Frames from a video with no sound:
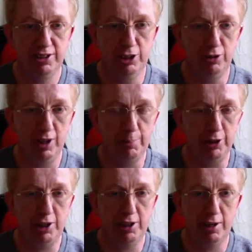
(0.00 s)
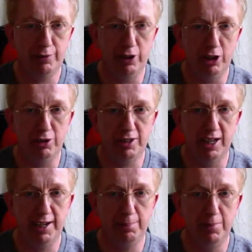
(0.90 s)
you know, that have been out there for a long
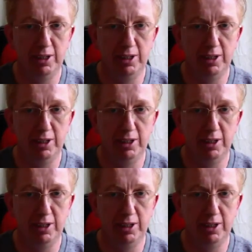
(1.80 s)
time.